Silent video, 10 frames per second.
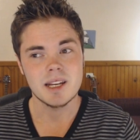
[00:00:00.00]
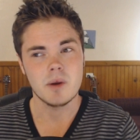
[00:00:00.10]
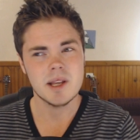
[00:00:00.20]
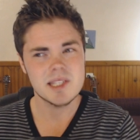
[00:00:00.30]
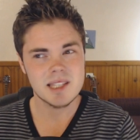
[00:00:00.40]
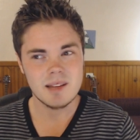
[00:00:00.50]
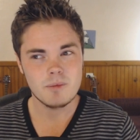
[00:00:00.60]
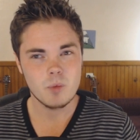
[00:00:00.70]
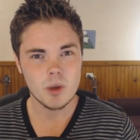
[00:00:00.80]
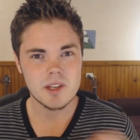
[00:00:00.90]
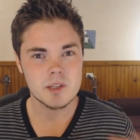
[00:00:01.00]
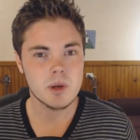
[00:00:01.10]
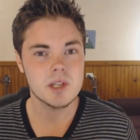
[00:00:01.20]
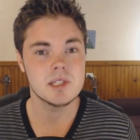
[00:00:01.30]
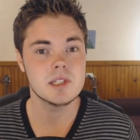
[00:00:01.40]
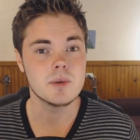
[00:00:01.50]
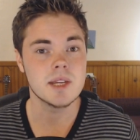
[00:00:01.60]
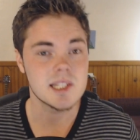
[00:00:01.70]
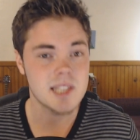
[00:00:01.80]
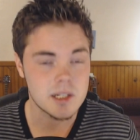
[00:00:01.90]
You know, is what that person
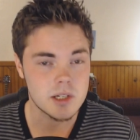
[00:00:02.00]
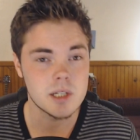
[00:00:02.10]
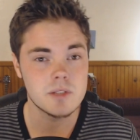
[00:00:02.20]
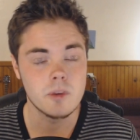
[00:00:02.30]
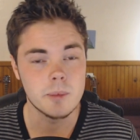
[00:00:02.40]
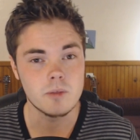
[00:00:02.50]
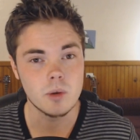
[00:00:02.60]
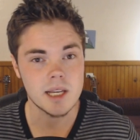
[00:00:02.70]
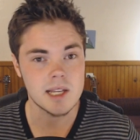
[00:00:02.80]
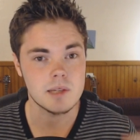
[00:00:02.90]
doing is that a transformative work?